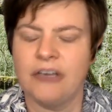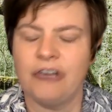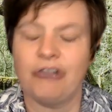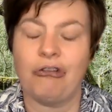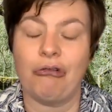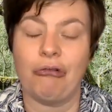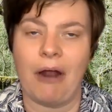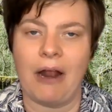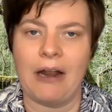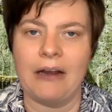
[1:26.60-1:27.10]

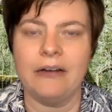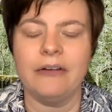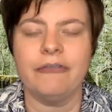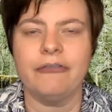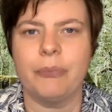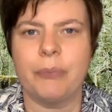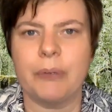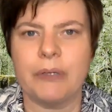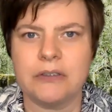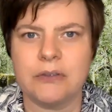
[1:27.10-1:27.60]
grant
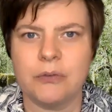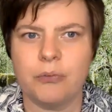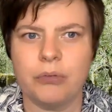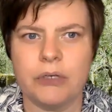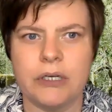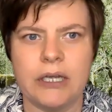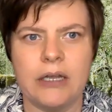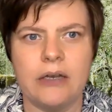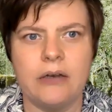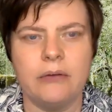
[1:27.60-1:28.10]
for Build It
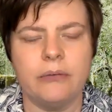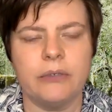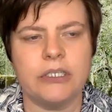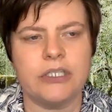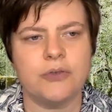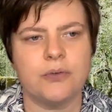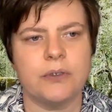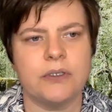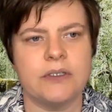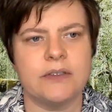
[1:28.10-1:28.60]
Brilliant,
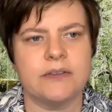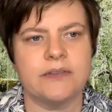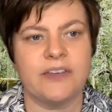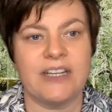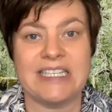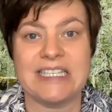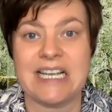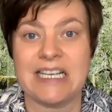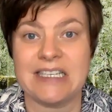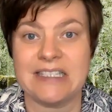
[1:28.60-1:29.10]
which was
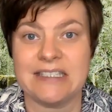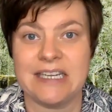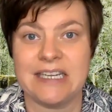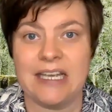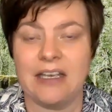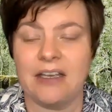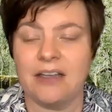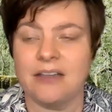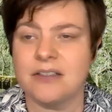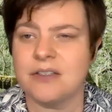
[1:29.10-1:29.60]

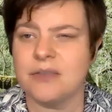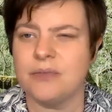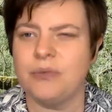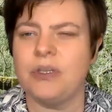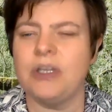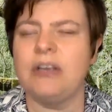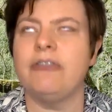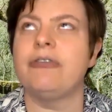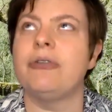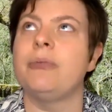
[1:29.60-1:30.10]
fantastic. And
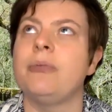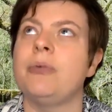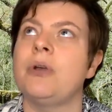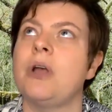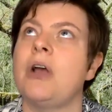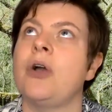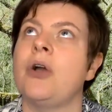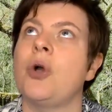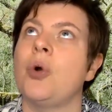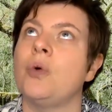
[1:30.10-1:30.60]
something from
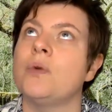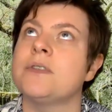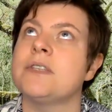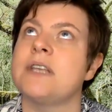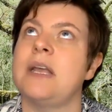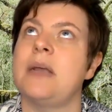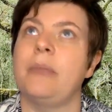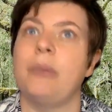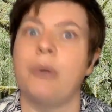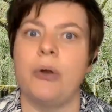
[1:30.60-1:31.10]
a goal
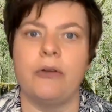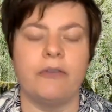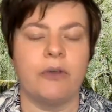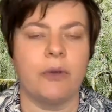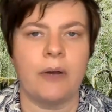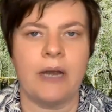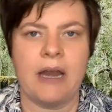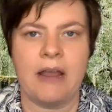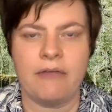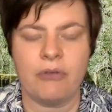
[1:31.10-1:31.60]
setting point of view,
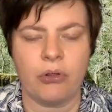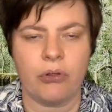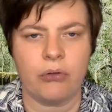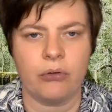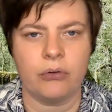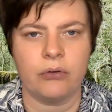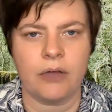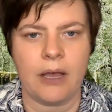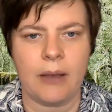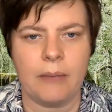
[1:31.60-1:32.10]
I never
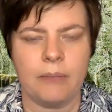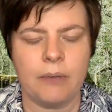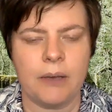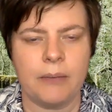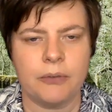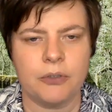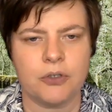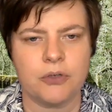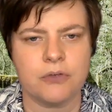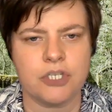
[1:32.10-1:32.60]
thought that I'd be
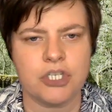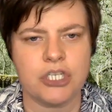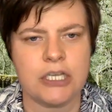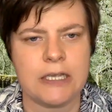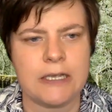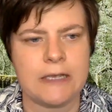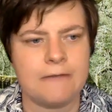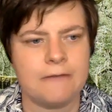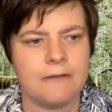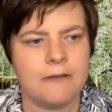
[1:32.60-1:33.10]
able to
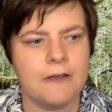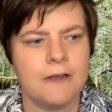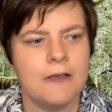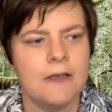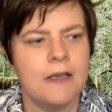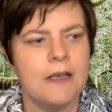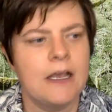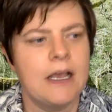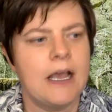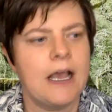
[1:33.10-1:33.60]
achieve.
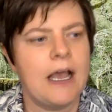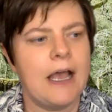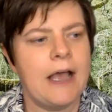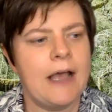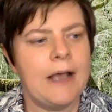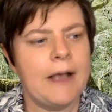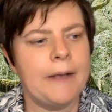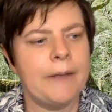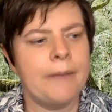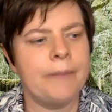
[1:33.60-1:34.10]

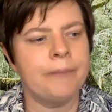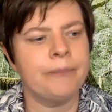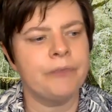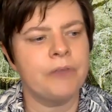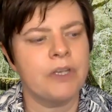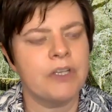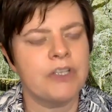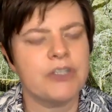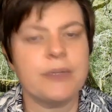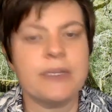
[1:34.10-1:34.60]

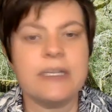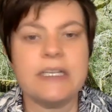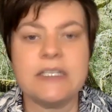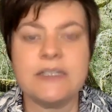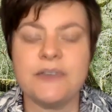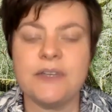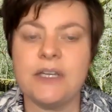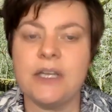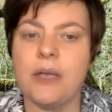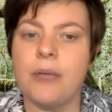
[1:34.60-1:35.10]
So in this
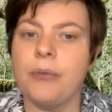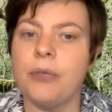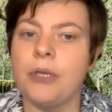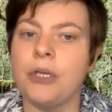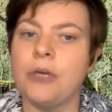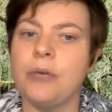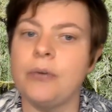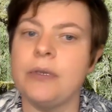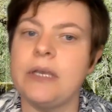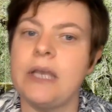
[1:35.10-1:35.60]
video, I'm
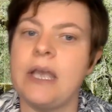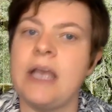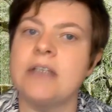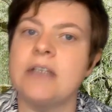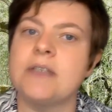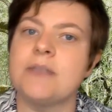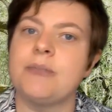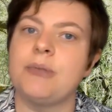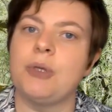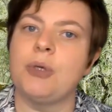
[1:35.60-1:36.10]
going to
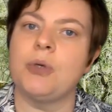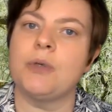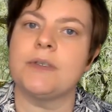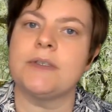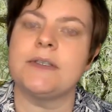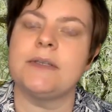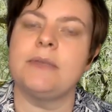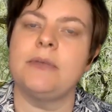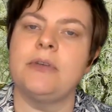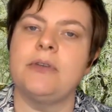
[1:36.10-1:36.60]
explore
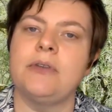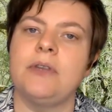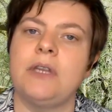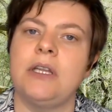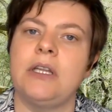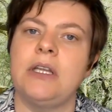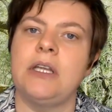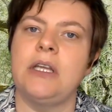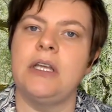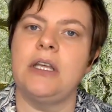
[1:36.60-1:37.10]
some of
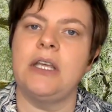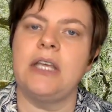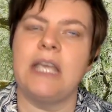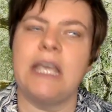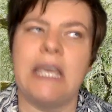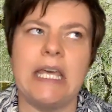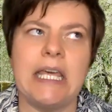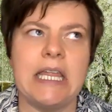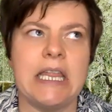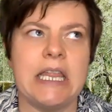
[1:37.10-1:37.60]
the
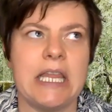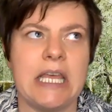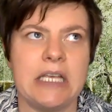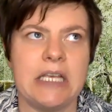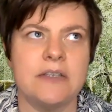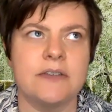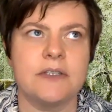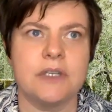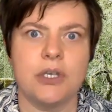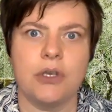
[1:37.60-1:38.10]
key
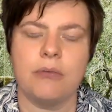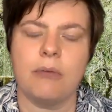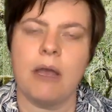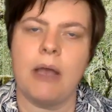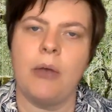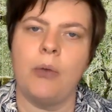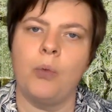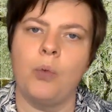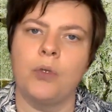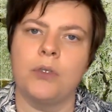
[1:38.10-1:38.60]
things that you
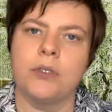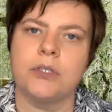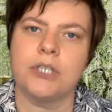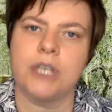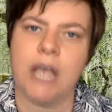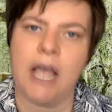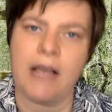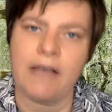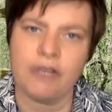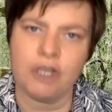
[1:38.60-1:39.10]
might want to
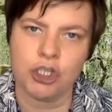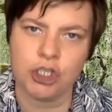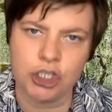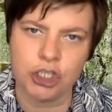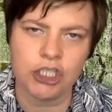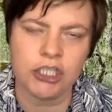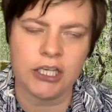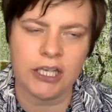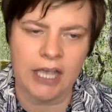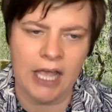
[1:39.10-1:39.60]
have a
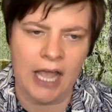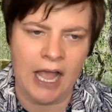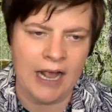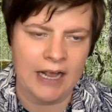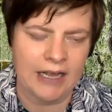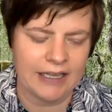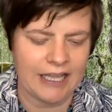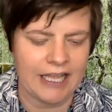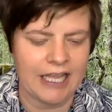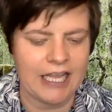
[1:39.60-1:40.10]
look at
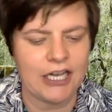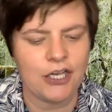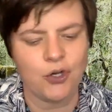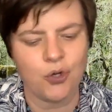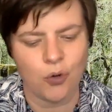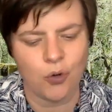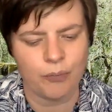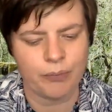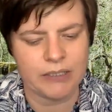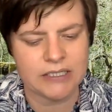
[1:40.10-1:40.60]
in
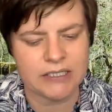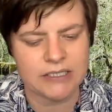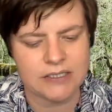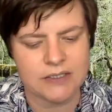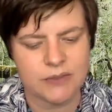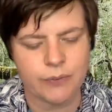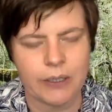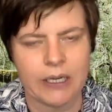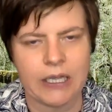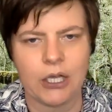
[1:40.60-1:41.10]
your
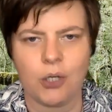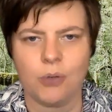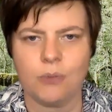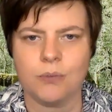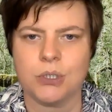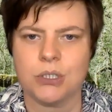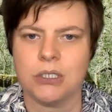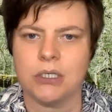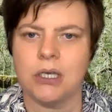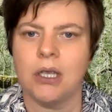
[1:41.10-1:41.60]
business when it
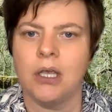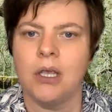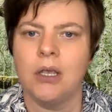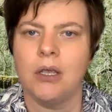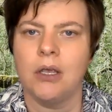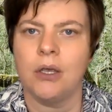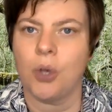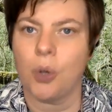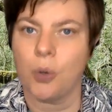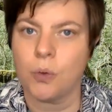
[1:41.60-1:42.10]
comes to
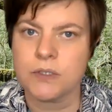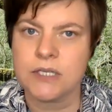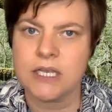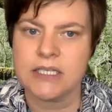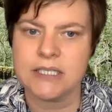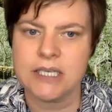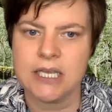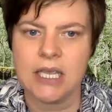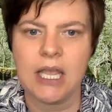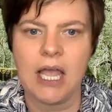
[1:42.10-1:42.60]
goal
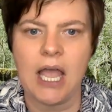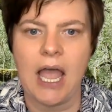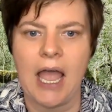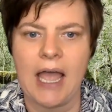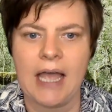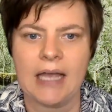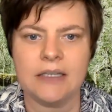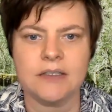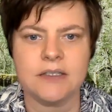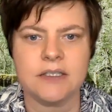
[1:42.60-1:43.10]
setting,
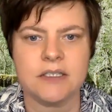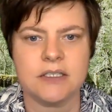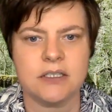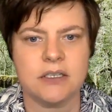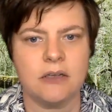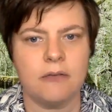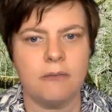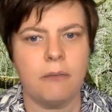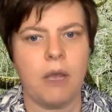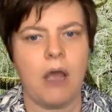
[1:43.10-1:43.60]
and
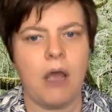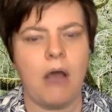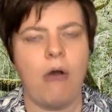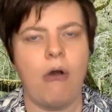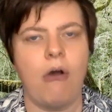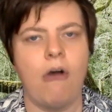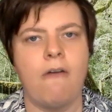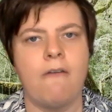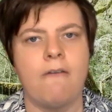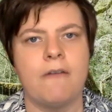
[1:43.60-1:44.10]
some
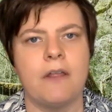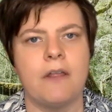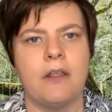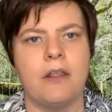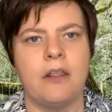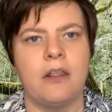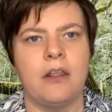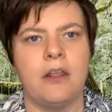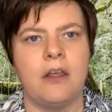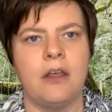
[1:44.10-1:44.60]
of
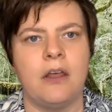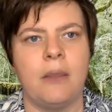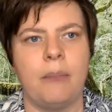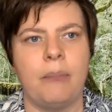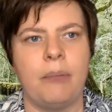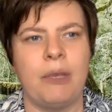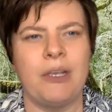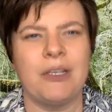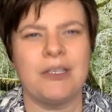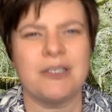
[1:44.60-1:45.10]
the
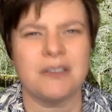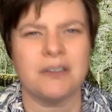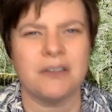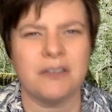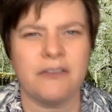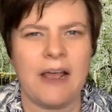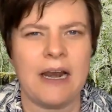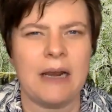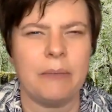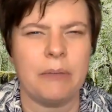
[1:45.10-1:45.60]
personal
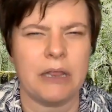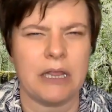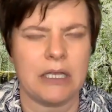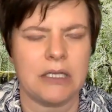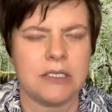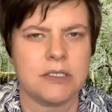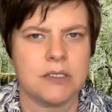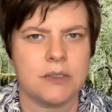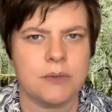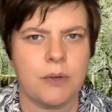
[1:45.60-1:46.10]
development
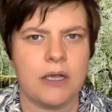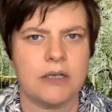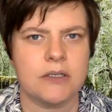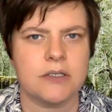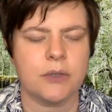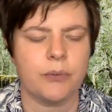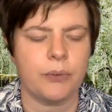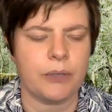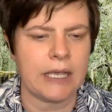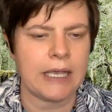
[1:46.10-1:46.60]
things as well,
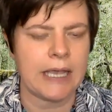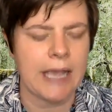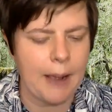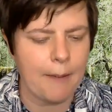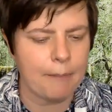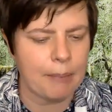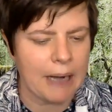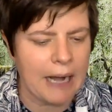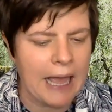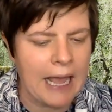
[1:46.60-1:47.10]
so that we can get
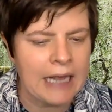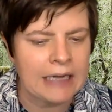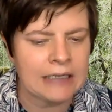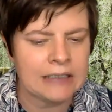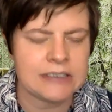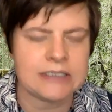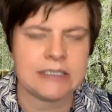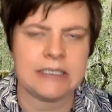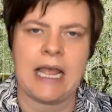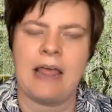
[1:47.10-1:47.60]
a
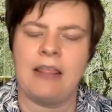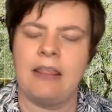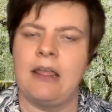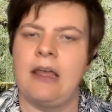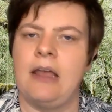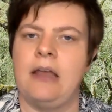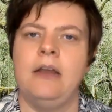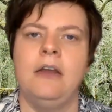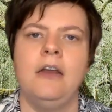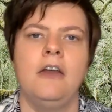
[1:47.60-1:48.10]
plan
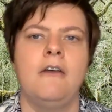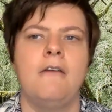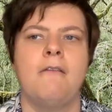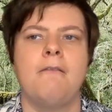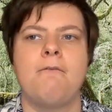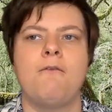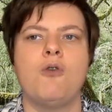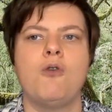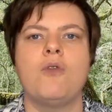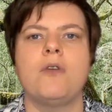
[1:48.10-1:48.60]
together
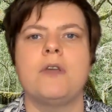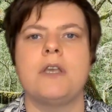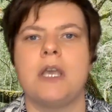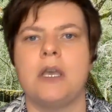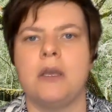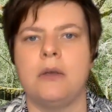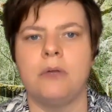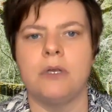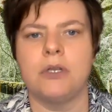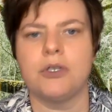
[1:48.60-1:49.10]
for
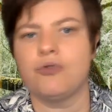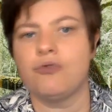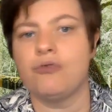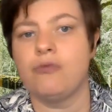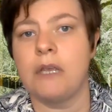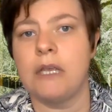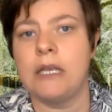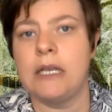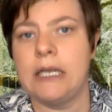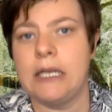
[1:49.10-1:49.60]
you that's
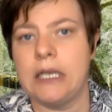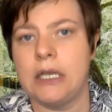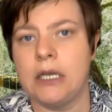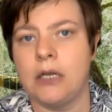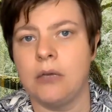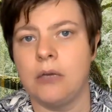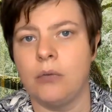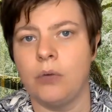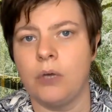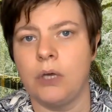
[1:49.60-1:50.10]
really going
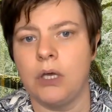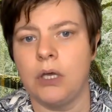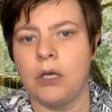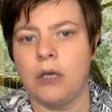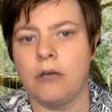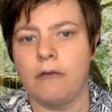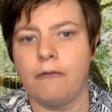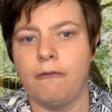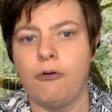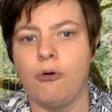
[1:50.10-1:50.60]
to work
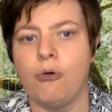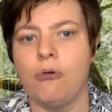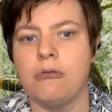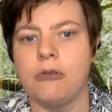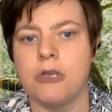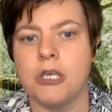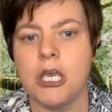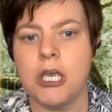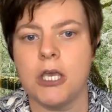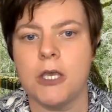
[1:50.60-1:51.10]
for
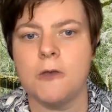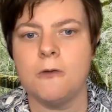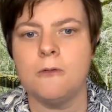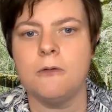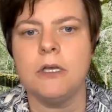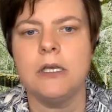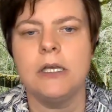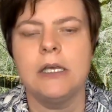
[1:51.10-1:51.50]
you.